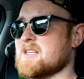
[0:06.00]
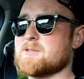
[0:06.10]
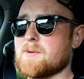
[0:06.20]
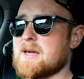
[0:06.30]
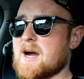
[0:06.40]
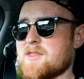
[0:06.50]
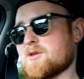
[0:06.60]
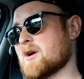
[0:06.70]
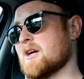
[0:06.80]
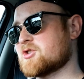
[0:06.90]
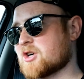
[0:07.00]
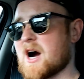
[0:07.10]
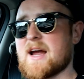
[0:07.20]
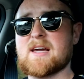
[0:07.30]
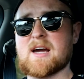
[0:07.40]
this week I thought I'd
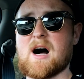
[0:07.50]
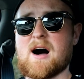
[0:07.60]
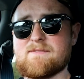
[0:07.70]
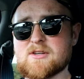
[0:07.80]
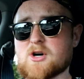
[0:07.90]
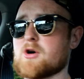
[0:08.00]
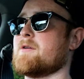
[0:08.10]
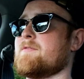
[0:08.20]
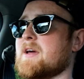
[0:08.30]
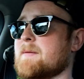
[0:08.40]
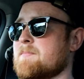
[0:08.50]
try car photography.